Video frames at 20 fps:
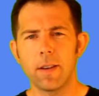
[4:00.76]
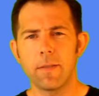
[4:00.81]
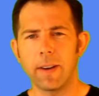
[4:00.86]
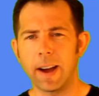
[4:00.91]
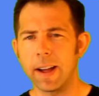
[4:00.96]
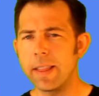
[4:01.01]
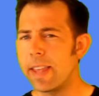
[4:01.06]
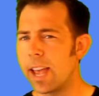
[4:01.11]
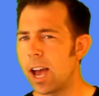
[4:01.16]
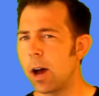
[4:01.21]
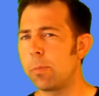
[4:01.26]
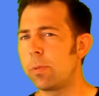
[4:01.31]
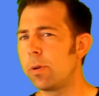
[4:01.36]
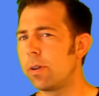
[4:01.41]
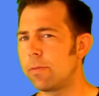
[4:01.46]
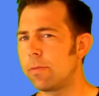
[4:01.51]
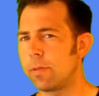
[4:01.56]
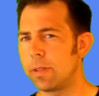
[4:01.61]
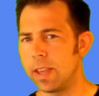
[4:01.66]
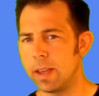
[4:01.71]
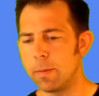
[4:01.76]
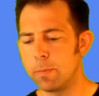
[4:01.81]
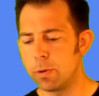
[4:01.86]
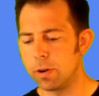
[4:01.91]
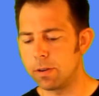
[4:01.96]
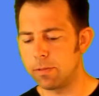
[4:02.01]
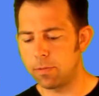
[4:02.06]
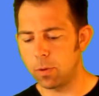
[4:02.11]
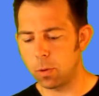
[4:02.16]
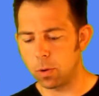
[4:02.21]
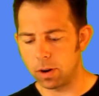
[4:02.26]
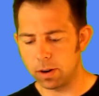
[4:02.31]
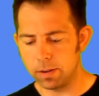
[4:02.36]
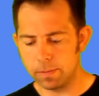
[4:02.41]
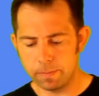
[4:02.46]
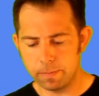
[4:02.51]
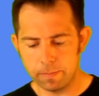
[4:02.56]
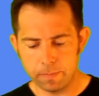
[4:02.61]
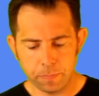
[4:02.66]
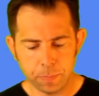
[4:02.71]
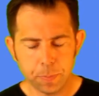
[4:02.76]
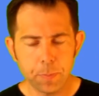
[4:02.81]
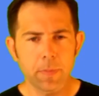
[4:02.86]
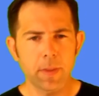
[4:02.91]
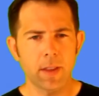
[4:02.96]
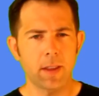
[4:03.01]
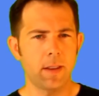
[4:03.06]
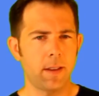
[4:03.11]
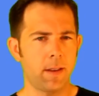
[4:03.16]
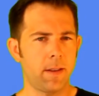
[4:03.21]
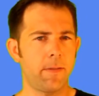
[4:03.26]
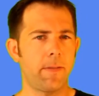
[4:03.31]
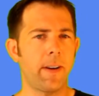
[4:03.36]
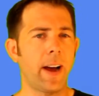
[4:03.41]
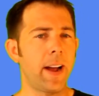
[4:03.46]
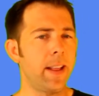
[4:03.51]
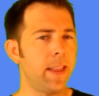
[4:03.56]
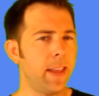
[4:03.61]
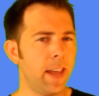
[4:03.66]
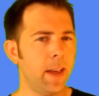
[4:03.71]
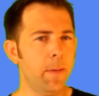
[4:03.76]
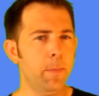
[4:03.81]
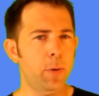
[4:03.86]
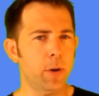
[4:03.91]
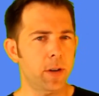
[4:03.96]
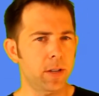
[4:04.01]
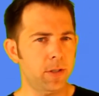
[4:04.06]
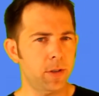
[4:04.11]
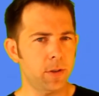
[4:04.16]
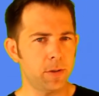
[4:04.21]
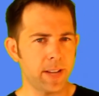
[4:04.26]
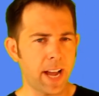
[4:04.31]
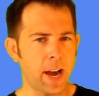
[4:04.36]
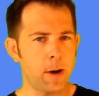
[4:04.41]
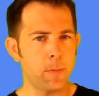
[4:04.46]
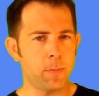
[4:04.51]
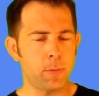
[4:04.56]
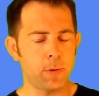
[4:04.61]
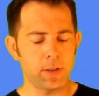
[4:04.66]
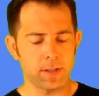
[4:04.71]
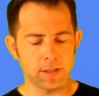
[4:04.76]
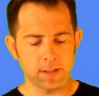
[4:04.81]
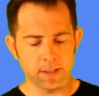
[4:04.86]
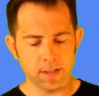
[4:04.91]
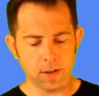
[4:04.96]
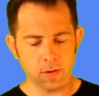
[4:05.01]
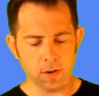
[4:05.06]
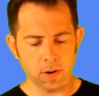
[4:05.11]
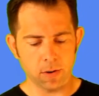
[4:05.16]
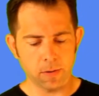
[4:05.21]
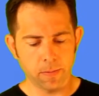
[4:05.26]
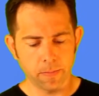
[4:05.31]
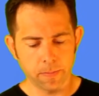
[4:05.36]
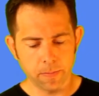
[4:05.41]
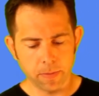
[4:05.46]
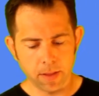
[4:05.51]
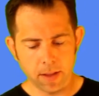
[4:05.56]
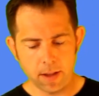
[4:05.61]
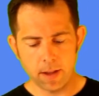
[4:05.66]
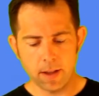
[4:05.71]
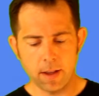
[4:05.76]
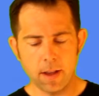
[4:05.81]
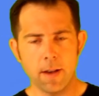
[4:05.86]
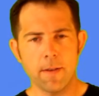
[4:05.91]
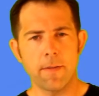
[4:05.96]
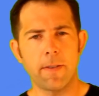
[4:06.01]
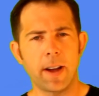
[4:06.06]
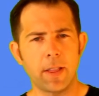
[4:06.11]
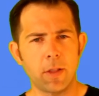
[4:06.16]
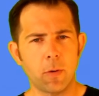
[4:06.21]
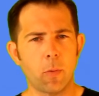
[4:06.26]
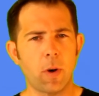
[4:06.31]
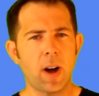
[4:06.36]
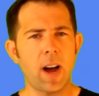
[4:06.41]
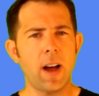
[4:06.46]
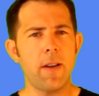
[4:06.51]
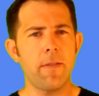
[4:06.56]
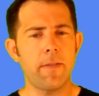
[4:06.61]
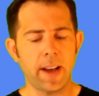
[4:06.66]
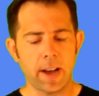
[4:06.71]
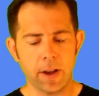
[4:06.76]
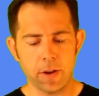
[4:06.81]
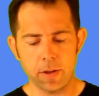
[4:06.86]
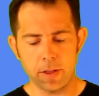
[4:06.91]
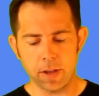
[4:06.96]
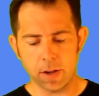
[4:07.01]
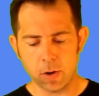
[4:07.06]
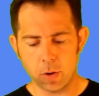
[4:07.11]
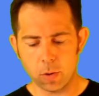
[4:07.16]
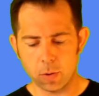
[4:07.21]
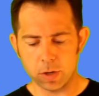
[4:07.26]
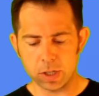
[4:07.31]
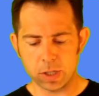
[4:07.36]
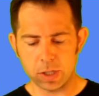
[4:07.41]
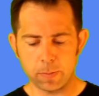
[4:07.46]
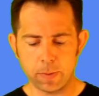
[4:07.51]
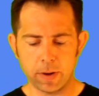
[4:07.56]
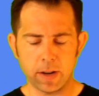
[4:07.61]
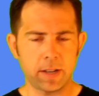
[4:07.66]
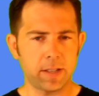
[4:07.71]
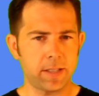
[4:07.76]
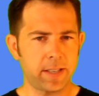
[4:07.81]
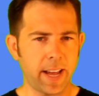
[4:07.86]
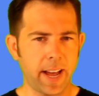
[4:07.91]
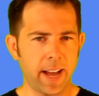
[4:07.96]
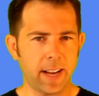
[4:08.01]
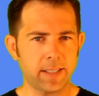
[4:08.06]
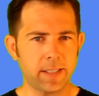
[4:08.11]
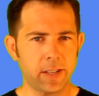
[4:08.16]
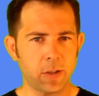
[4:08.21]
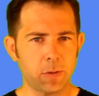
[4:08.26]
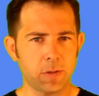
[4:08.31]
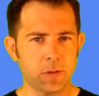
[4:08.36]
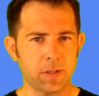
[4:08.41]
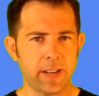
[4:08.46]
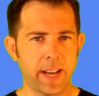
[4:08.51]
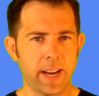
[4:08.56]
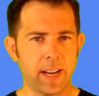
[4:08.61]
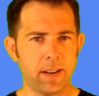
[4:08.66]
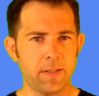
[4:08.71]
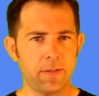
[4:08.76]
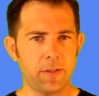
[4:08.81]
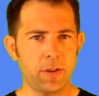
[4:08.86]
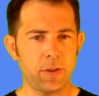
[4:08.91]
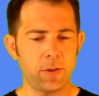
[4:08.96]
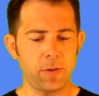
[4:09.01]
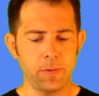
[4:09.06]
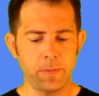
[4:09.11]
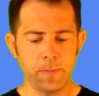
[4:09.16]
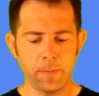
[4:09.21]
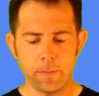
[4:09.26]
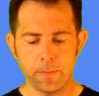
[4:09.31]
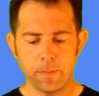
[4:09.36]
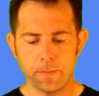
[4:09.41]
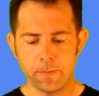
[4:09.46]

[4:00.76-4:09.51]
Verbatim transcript: Find the output for the input 4. Find the inputs whose output is 0. Find the y value that corresponds to x equals negative 2.